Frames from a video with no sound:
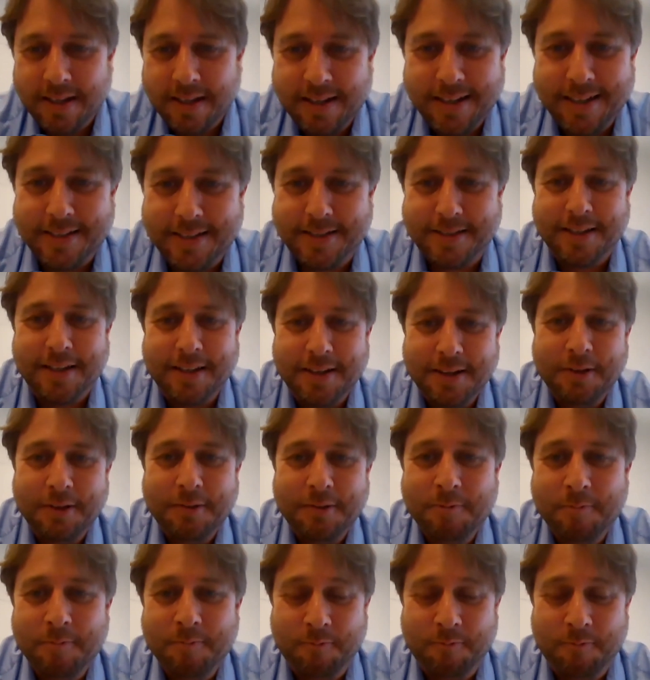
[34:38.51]
it's
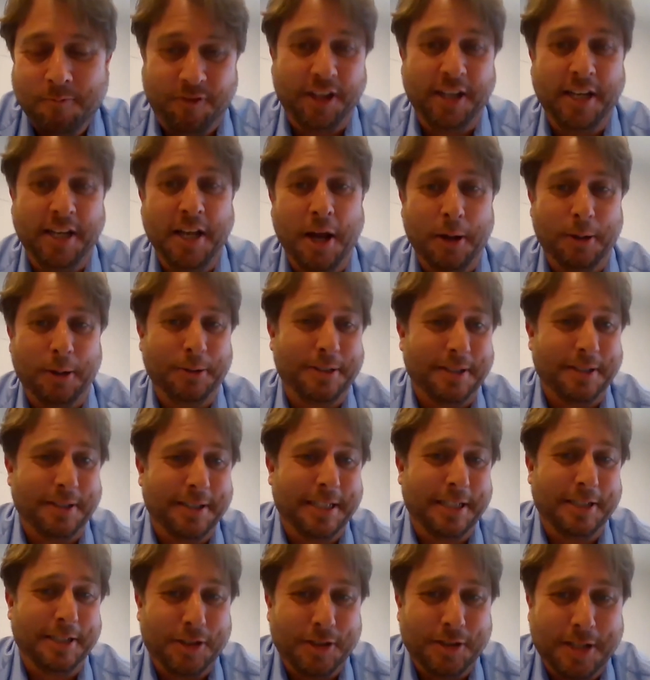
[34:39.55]
videos and
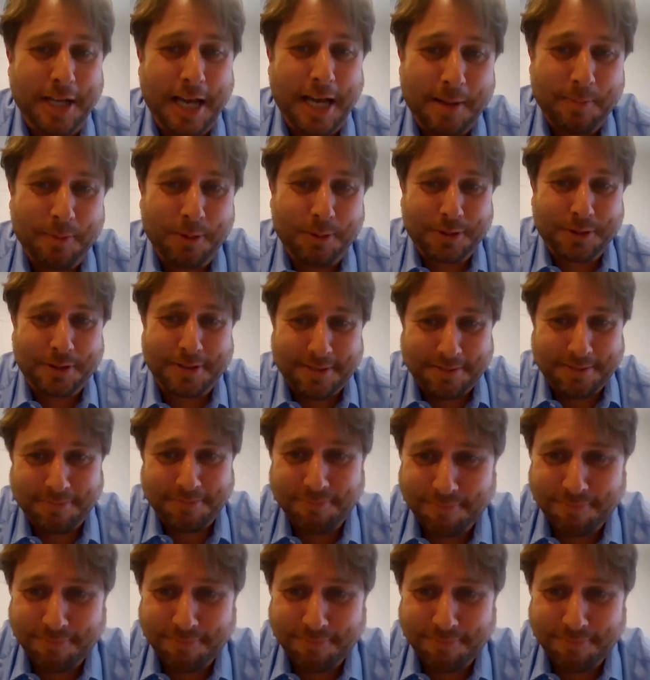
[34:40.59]
kitchen tables.